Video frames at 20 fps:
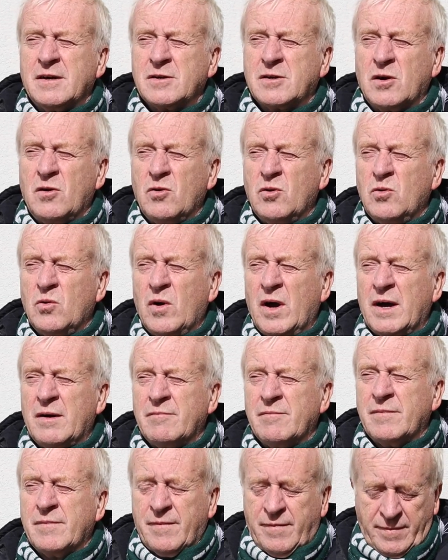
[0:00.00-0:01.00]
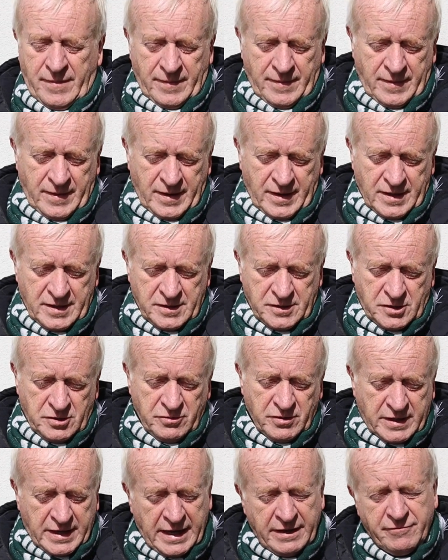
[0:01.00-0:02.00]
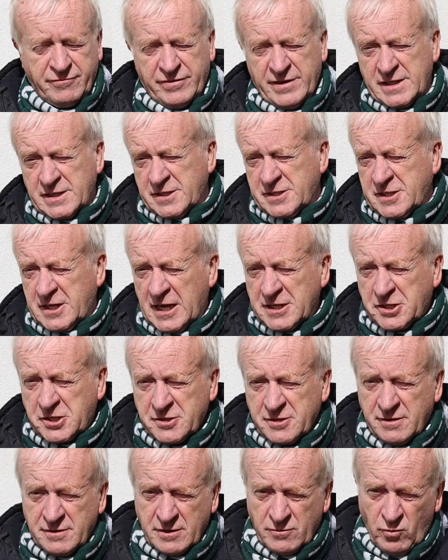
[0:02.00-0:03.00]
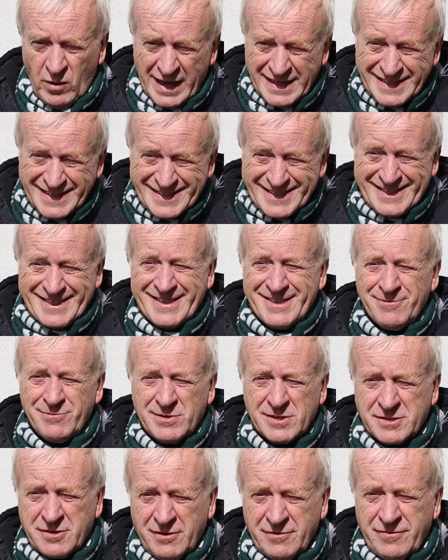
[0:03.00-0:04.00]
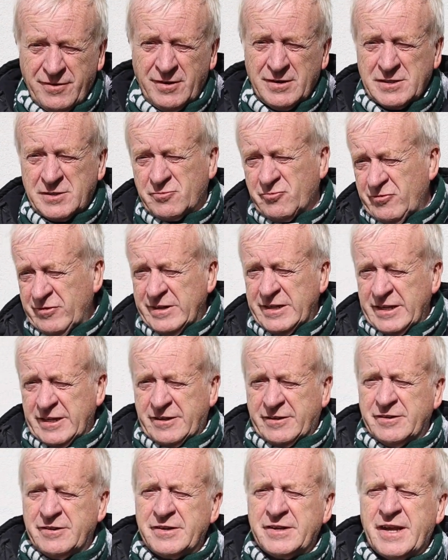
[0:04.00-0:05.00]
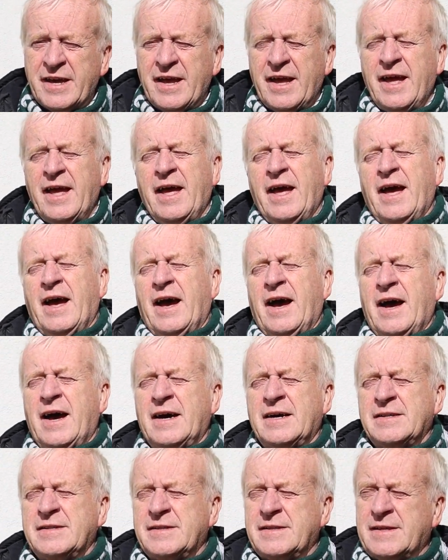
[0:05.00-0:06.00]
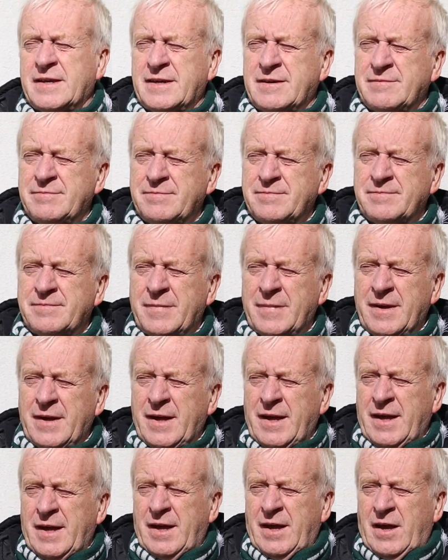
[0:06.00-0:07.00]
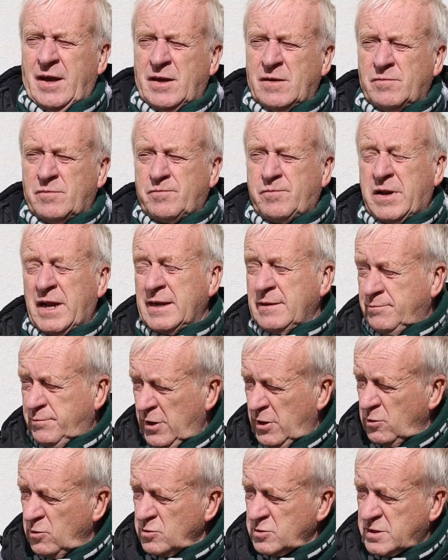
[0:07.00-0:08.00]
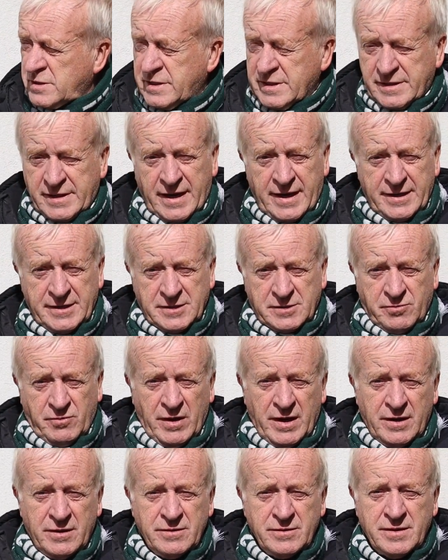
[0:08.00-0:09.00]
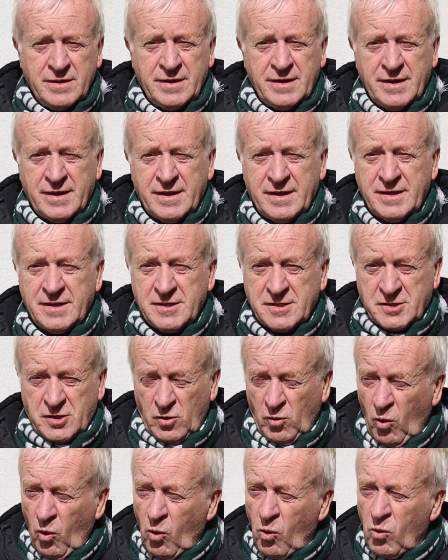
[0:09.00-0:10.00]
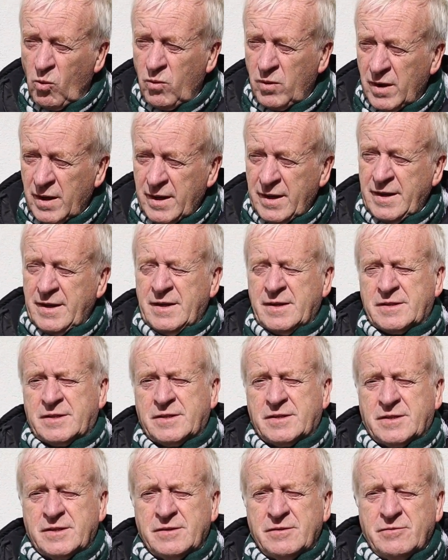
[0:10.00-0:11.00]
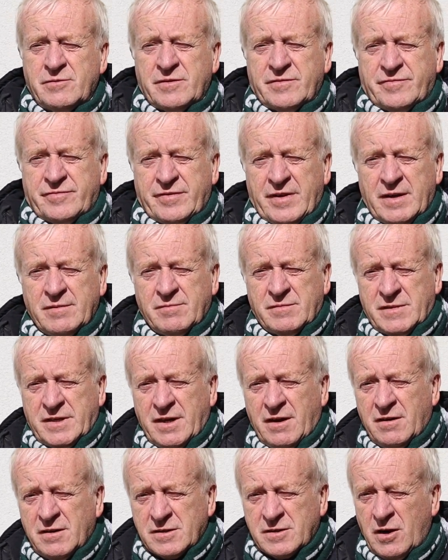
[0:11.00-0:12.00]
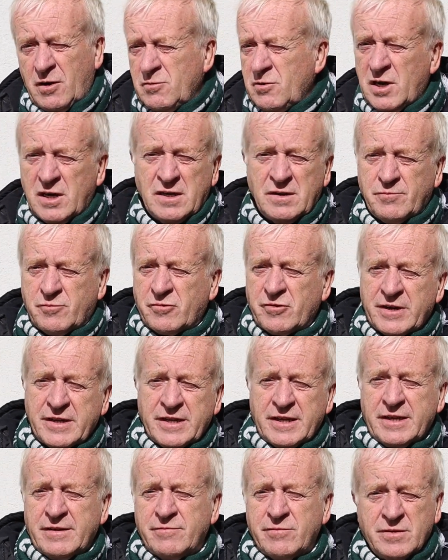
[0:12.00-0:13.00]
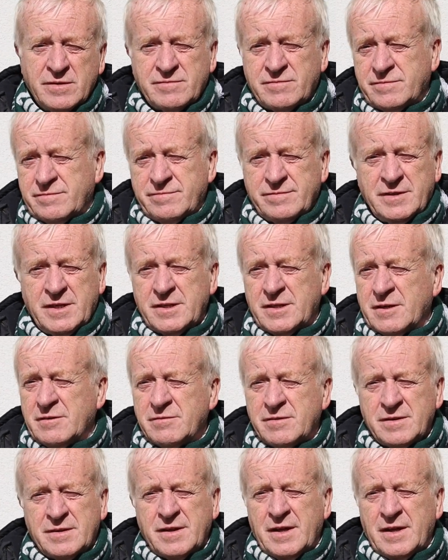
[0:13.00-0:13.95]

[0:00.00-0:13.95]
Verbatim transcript: I go um, do a keep fit session on a Wednesday, which I find really good, and um, play bowls today as well. And it's all to do with um, the Argyle Hub, really, you know.